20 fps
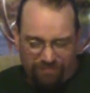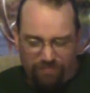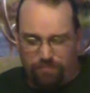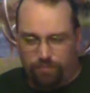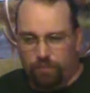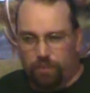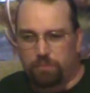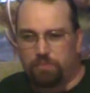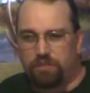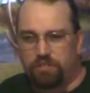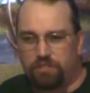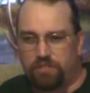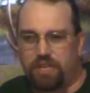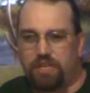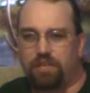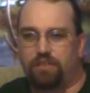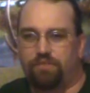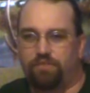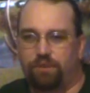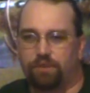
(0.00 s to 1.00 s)
pretty much
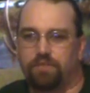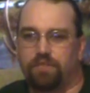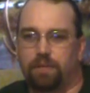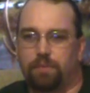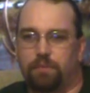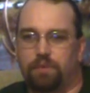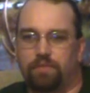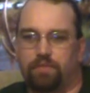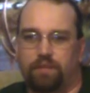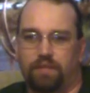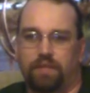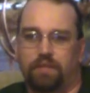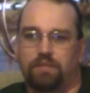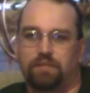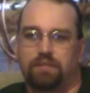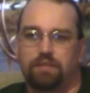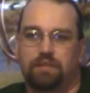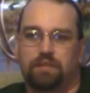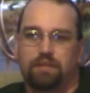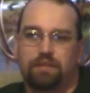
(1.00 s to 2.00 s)
need the first couple
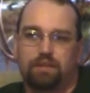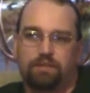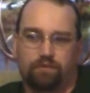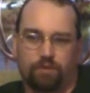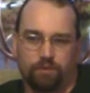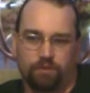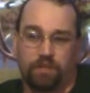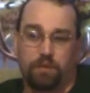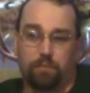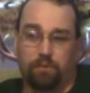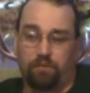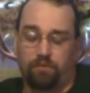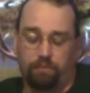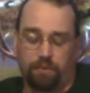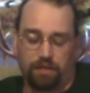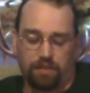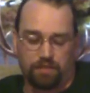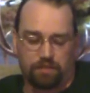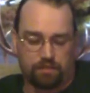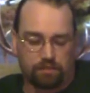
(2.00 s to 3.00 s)
of
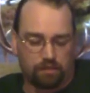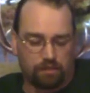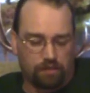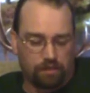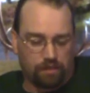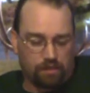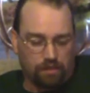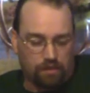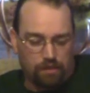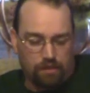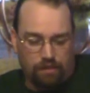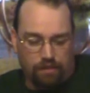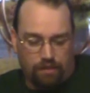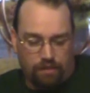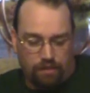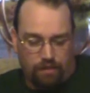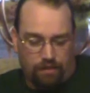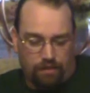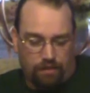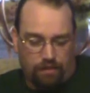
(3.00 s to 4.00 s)
months.
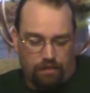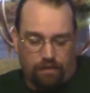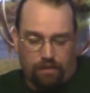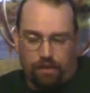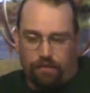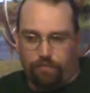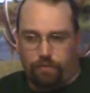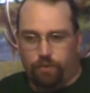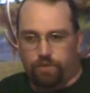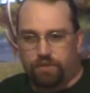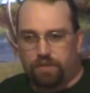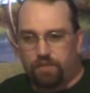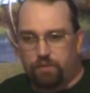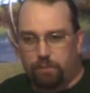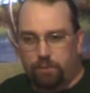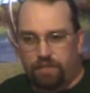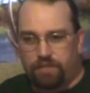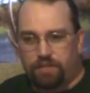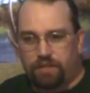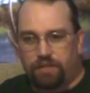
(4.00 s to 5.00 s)
Of course,
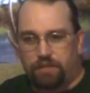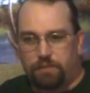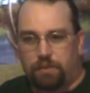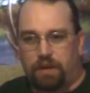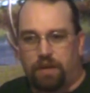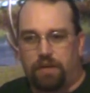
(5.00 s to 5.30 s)
everybody talks about